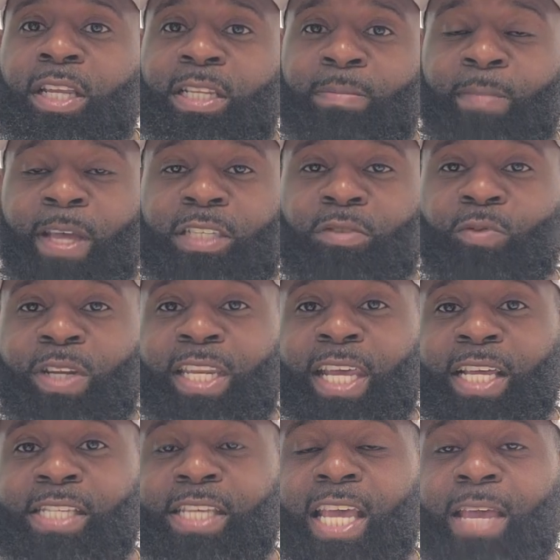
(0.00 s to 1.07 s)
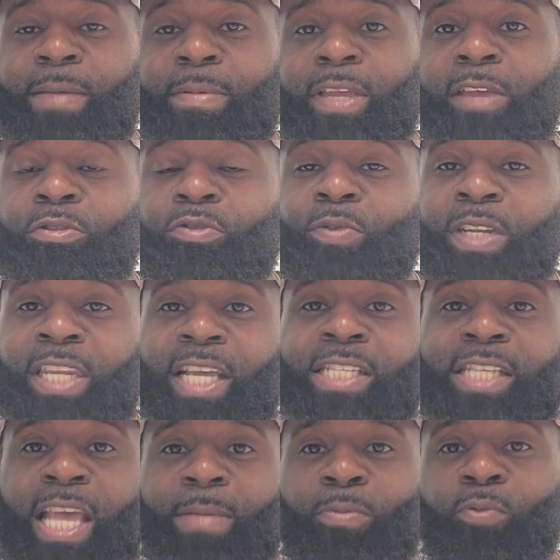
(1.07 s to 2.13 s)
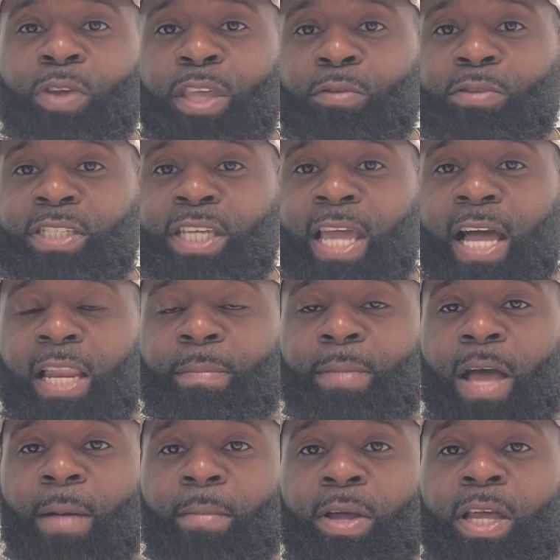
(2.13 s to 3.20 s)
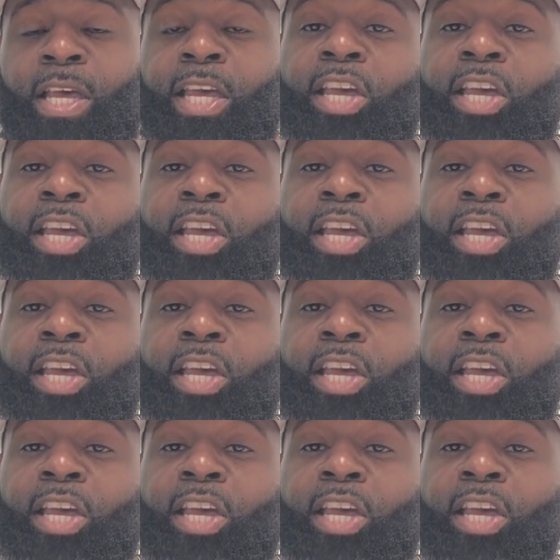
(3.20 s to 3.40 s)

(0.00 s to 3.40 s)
Messing with Nick Saban. He was with Nick Saban when he was in Alabama.